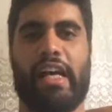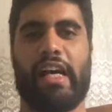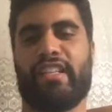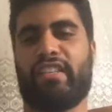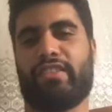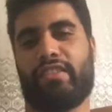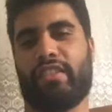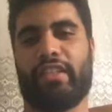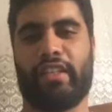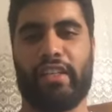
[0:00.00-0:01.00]
anise
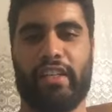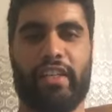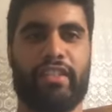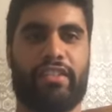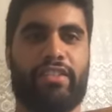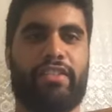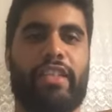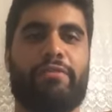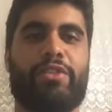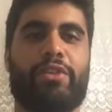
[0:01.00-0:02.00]
in English, the
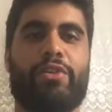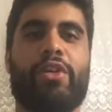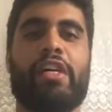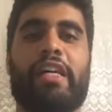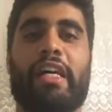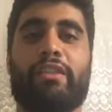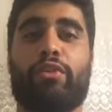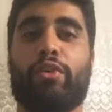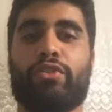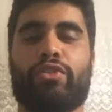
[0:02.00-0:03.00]
same. So, and
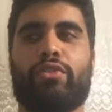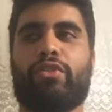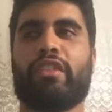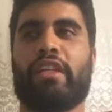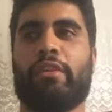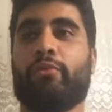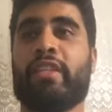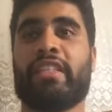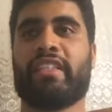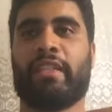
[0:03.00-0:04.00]
also
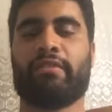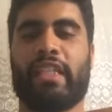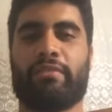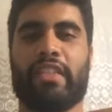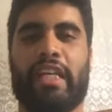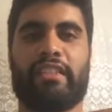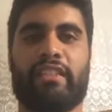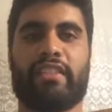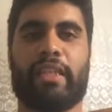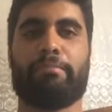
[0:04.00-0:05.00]
we sometimes
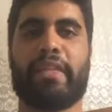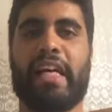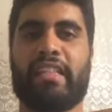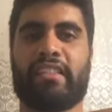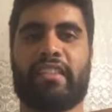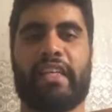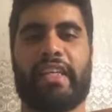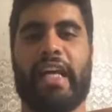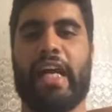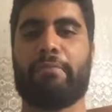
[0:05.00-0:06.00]
added some nuts
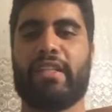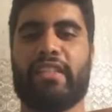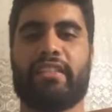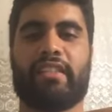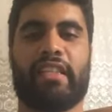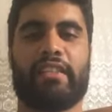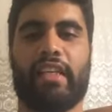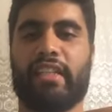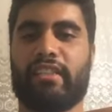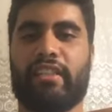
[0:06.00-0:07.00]
like almonds and
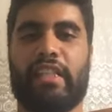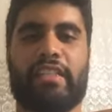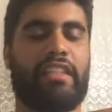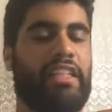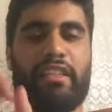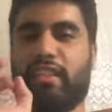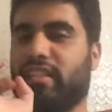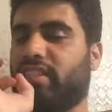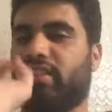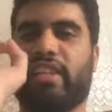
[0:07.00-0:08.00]
hazelnuts, and
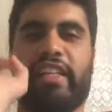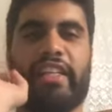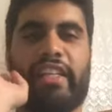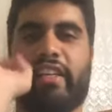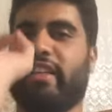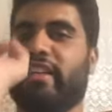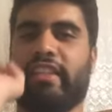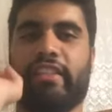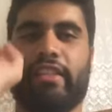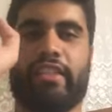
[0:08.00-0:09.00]
it's really,
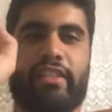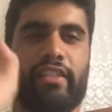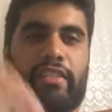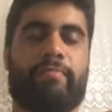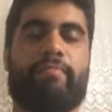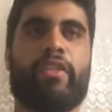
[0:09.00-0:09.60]
really delicious.